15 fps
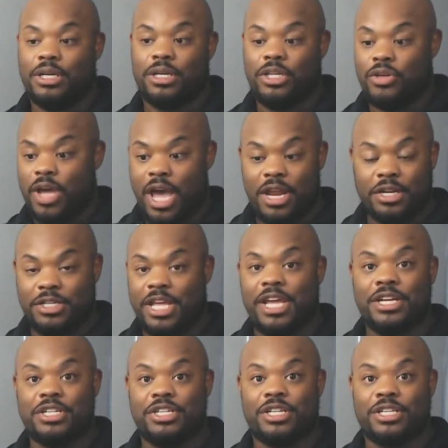you had a
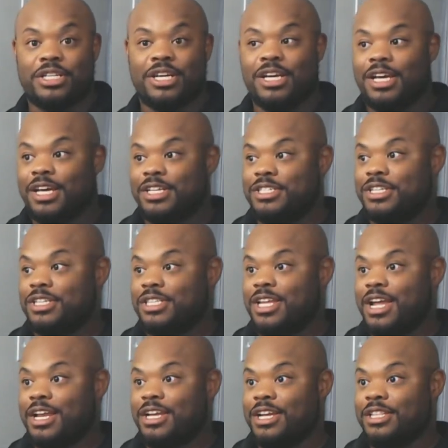tangent, it's just
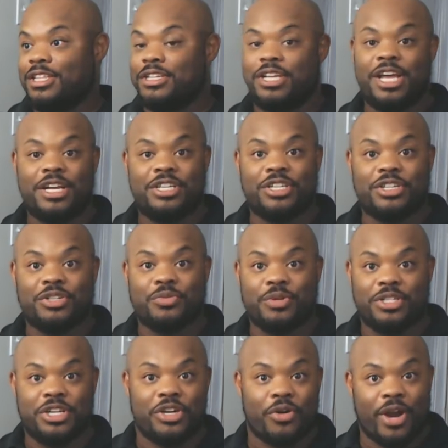that the tangent
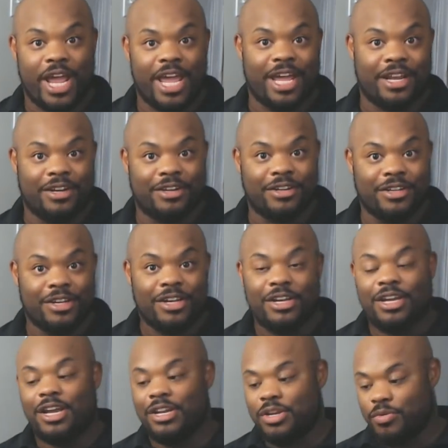was in your hand
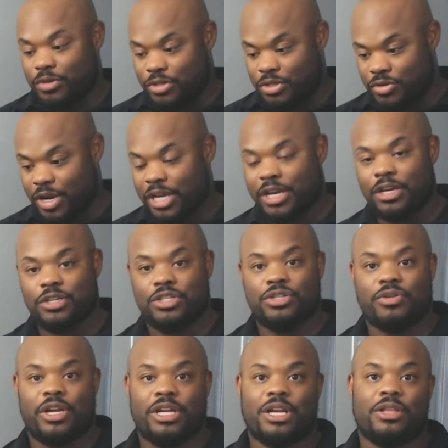and you were striking a
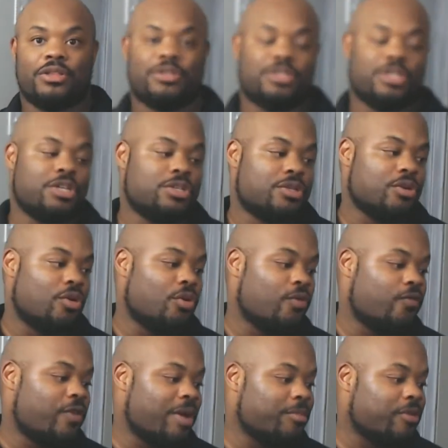string. Now there's a whole
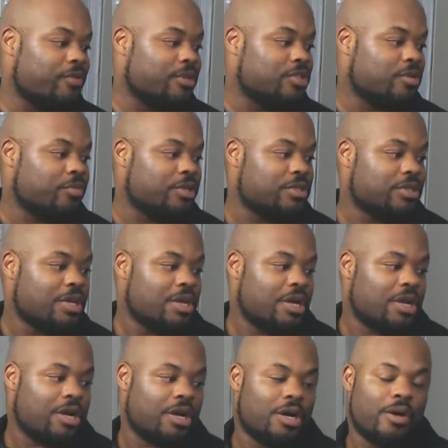family of instruments.
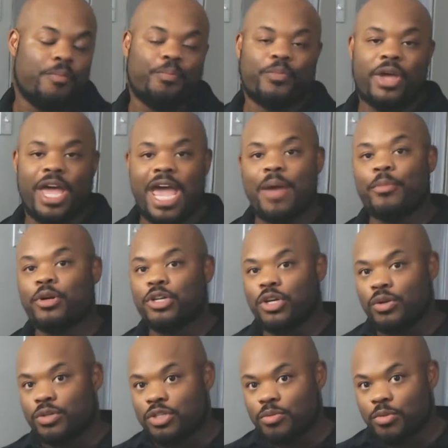Hammered
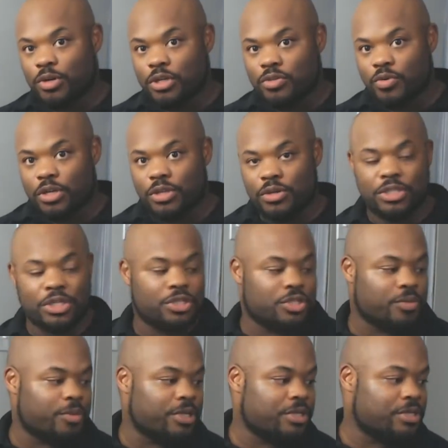dulcimer is one of those
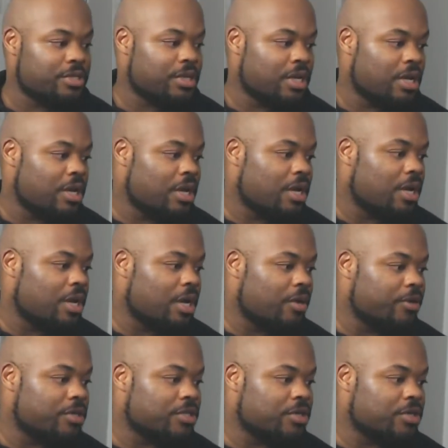instruments. There's